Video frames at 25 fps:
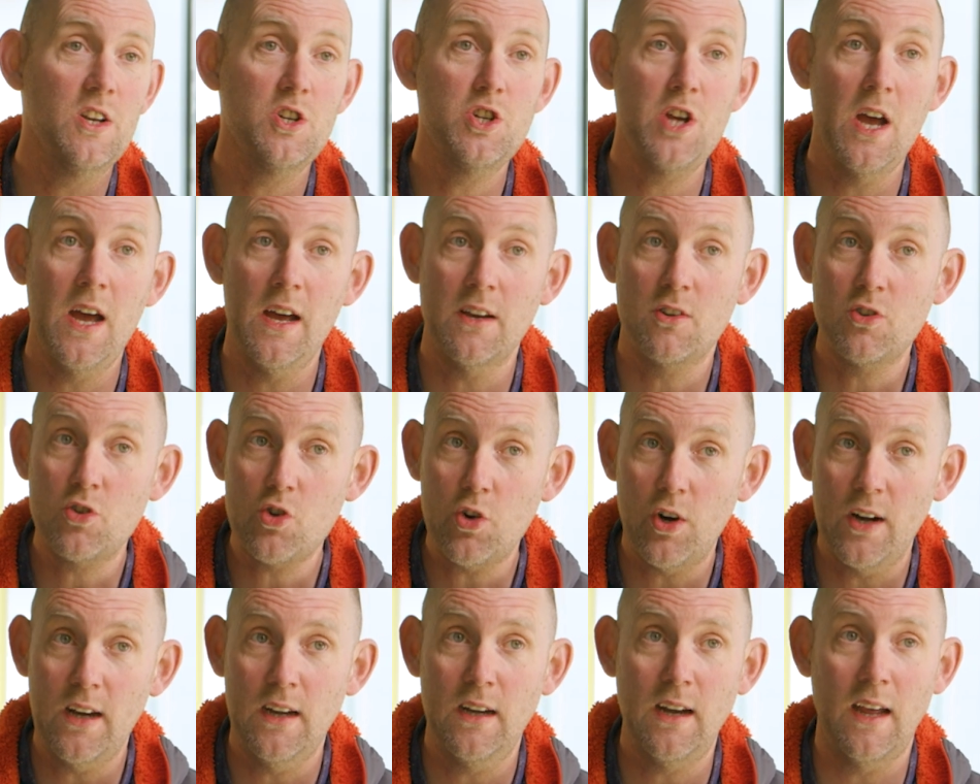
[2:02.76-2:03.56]
share
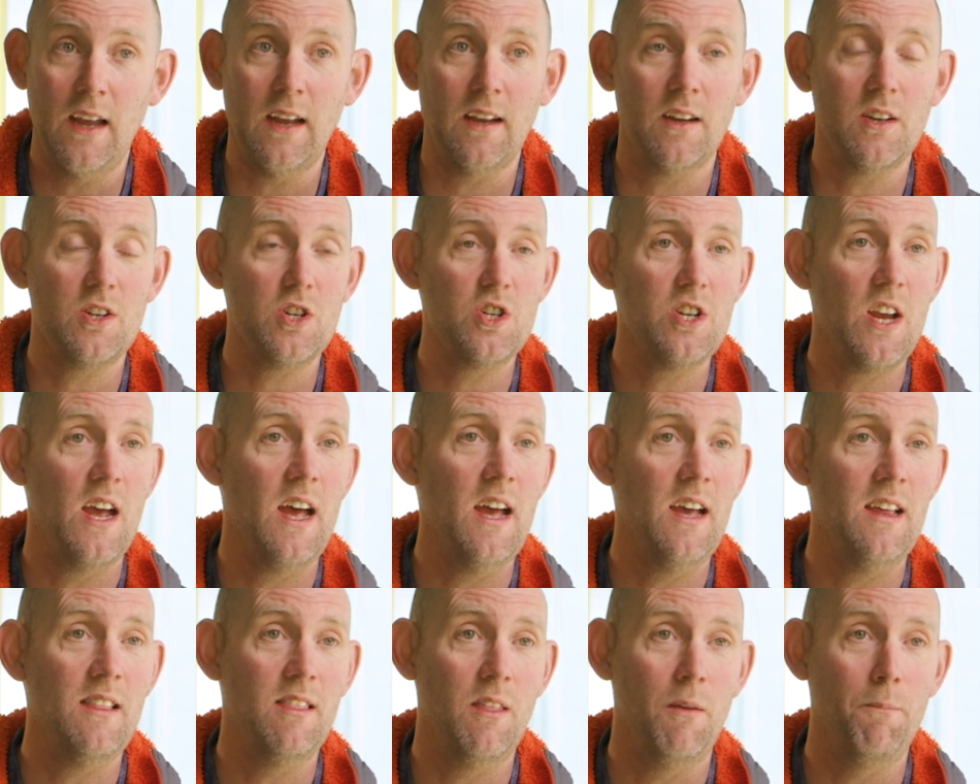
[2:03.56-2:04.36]
training,
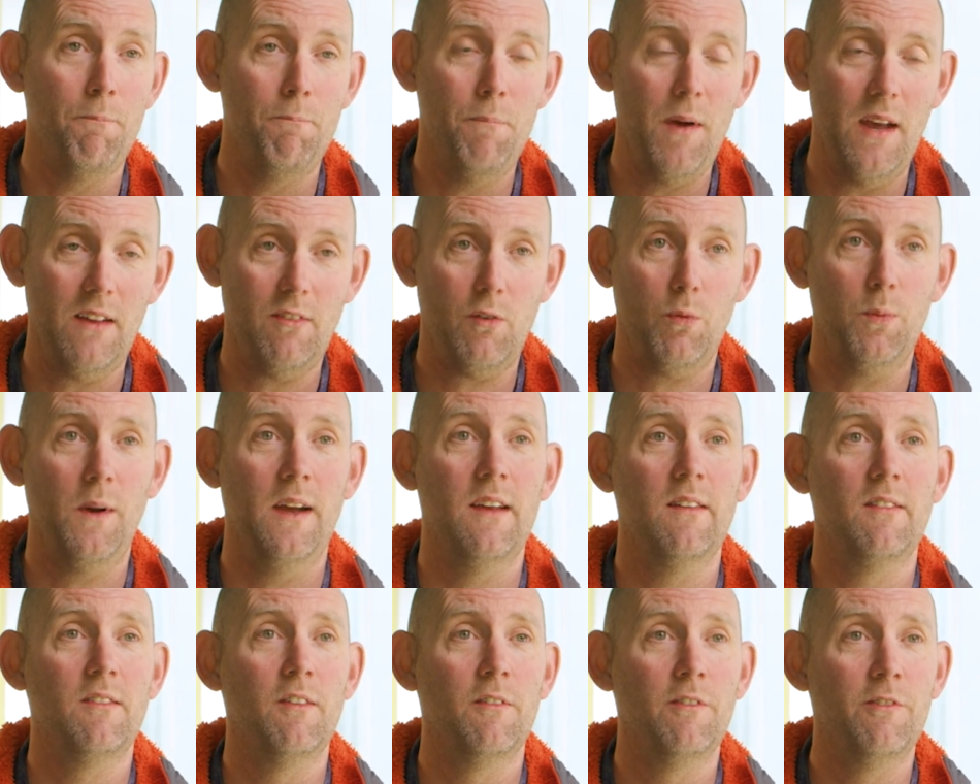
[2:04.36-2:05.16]
share the best
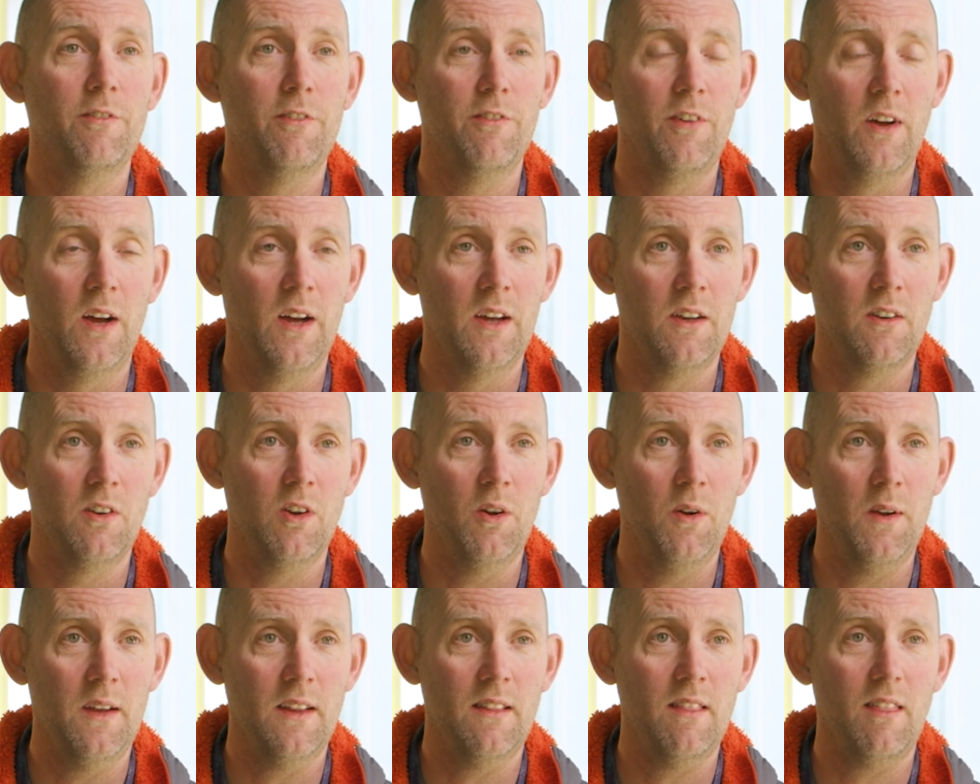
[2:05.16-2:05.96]
ways of
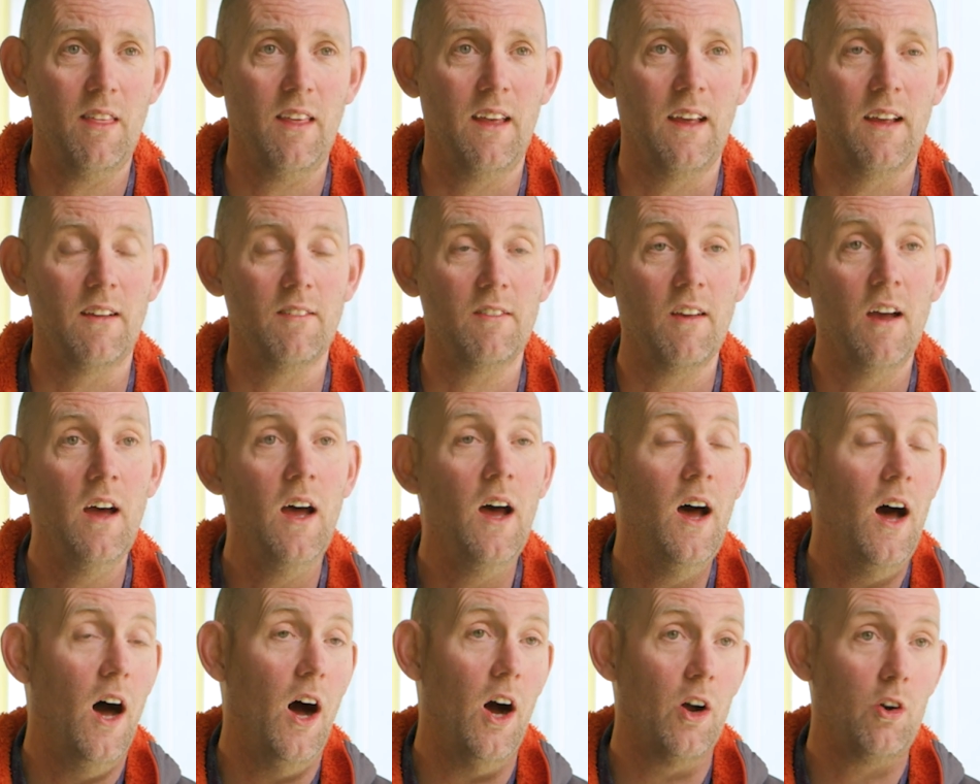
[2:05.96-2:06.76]
doing things
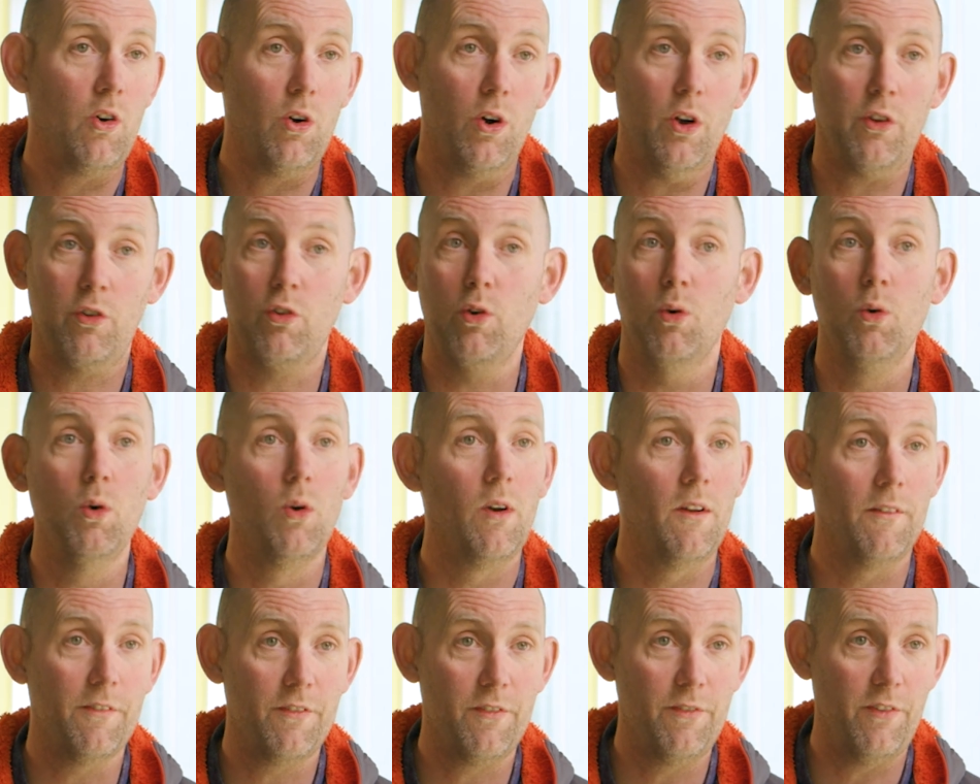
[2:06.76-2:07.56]
across
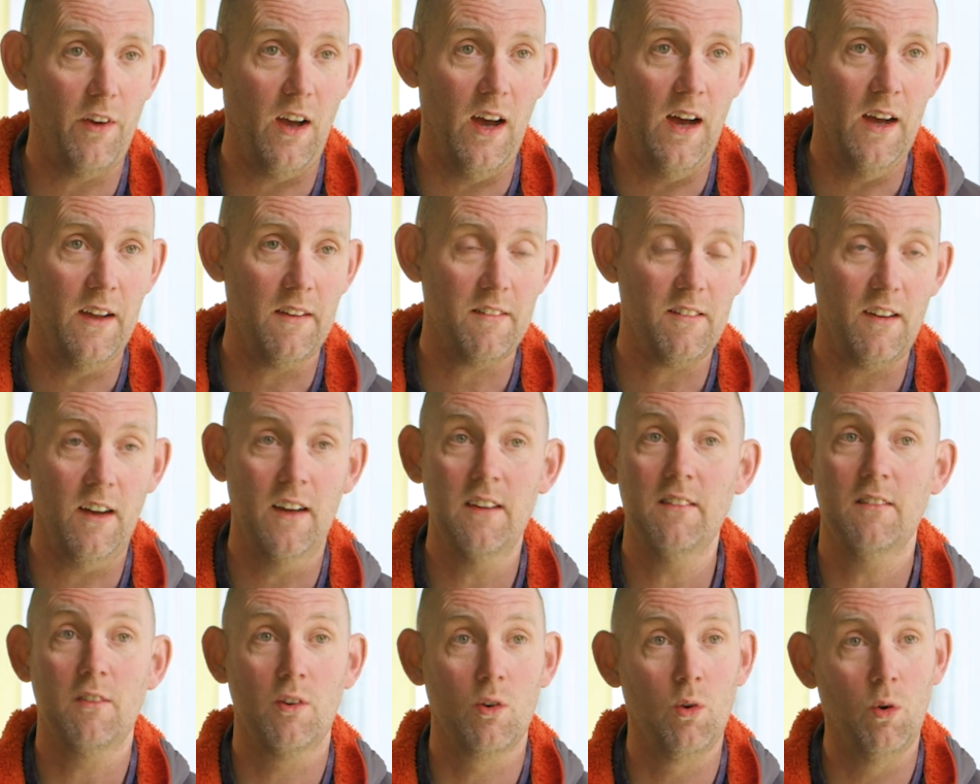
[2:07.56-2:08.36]
all of
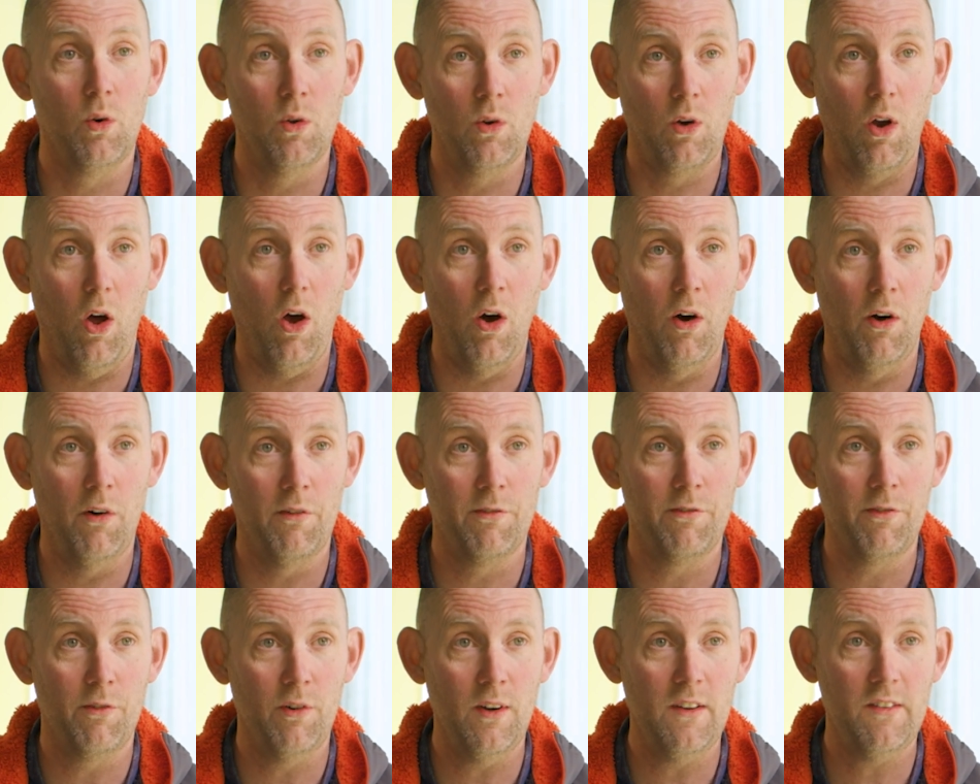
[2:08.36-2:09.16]
science and all
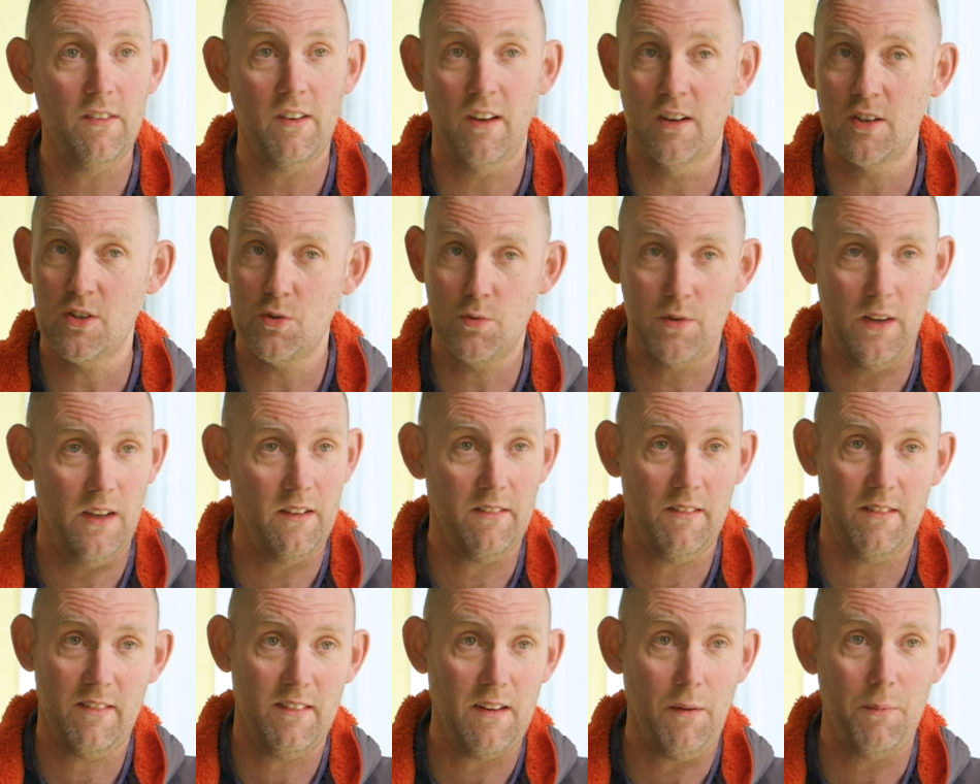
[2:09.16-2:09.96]
of research,
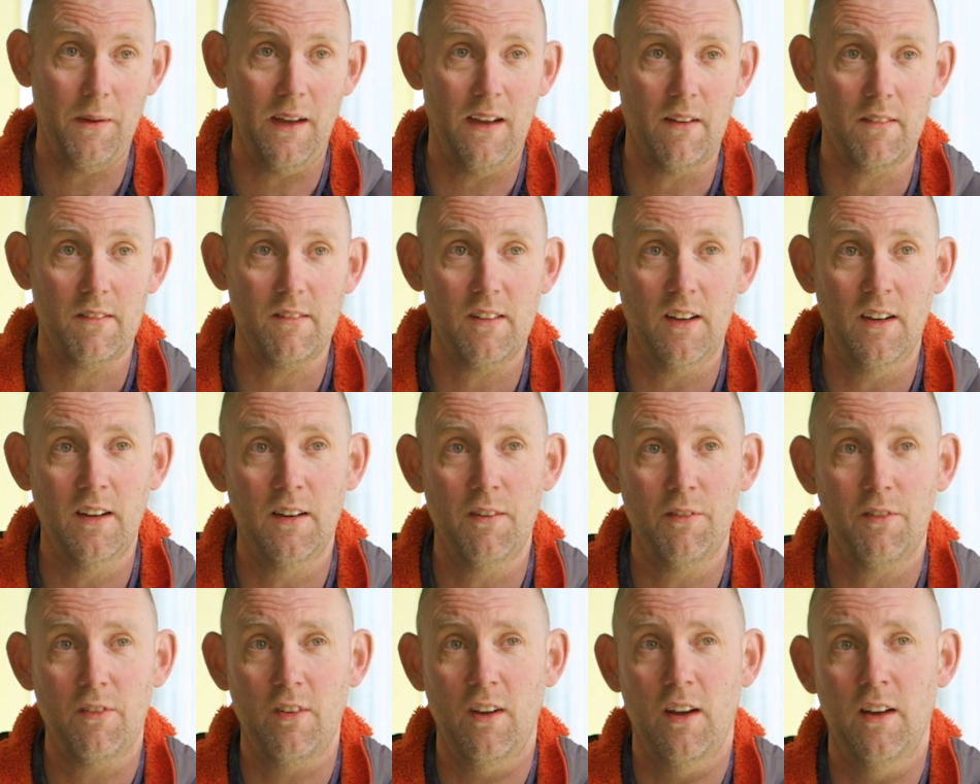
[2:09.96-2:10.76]
stepping outside
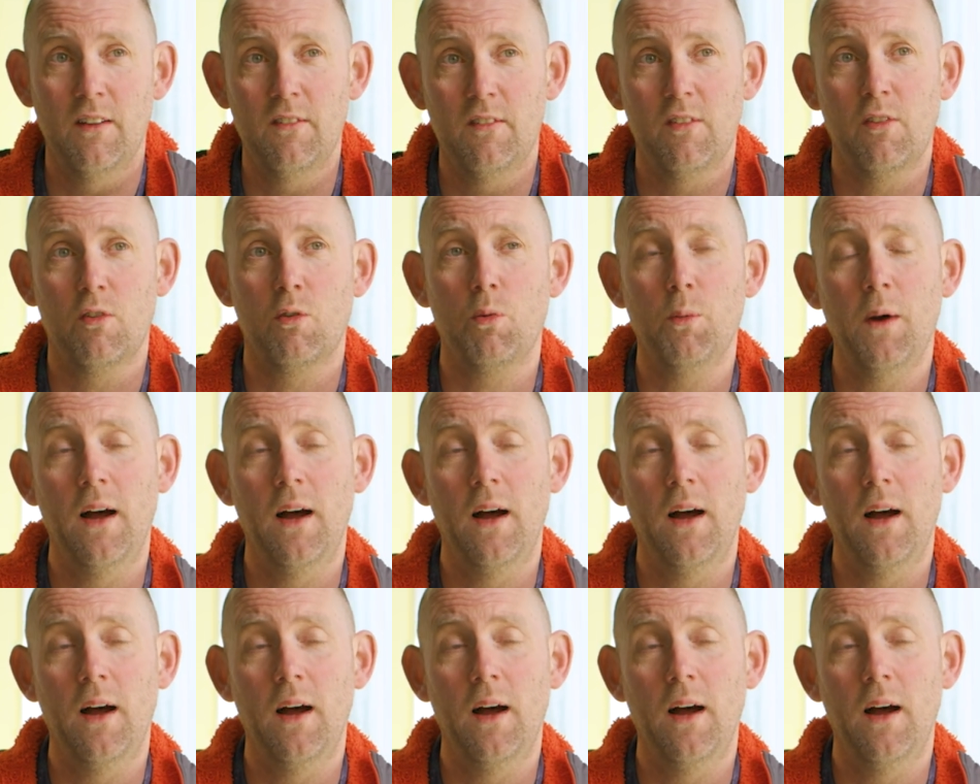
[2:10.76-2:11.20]
of science as